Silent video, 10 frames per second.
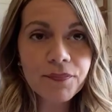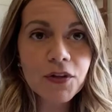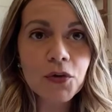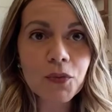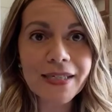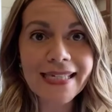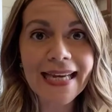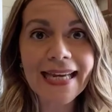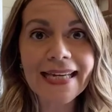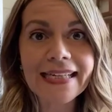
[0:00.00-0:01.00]

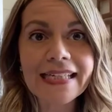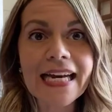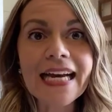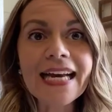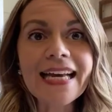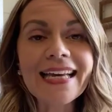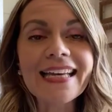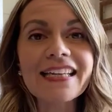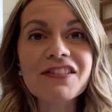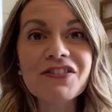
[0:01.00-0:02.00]
retained, it
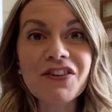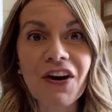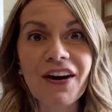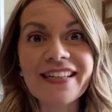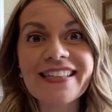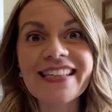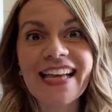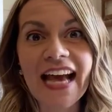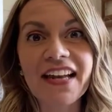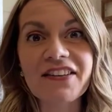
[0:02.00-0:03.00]
is not the
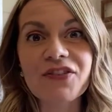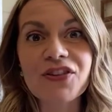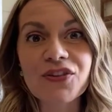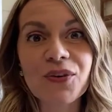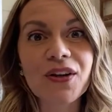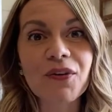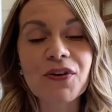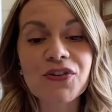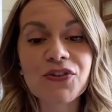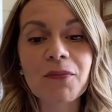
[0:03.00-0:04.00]
end of the story. There are
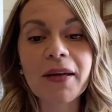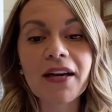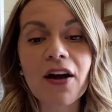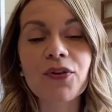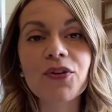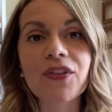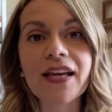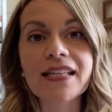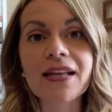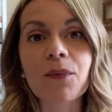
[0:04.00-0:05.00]
so many other
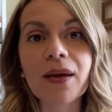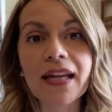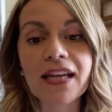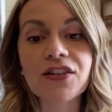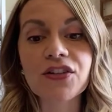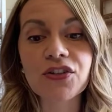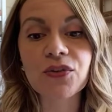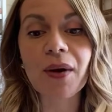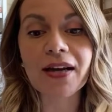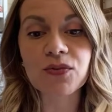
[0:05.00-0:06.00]
things that we need to do
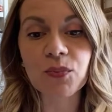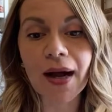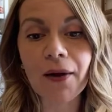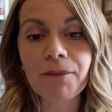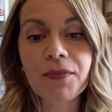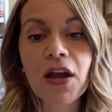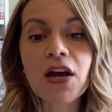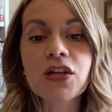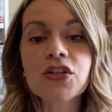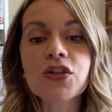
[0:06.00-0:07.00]
as well.
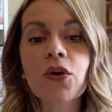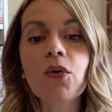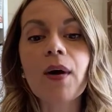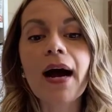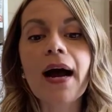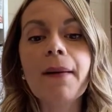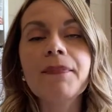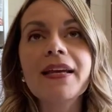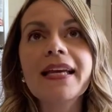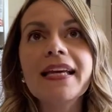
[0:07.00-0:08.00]
So
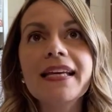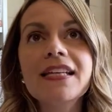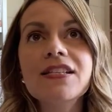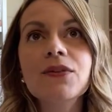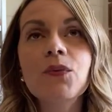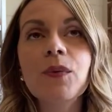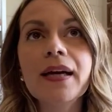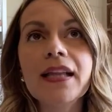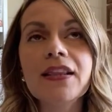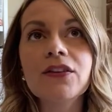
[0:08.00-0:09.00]
kids
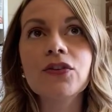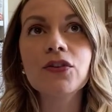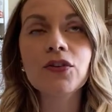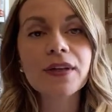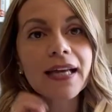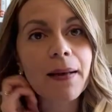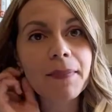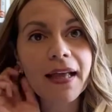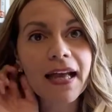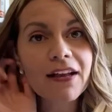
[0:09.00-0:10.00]
with learning and
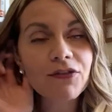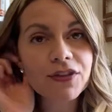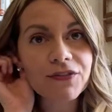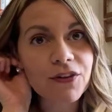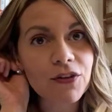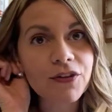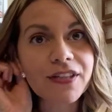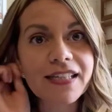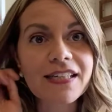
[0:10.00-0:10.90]
behavioral difficulties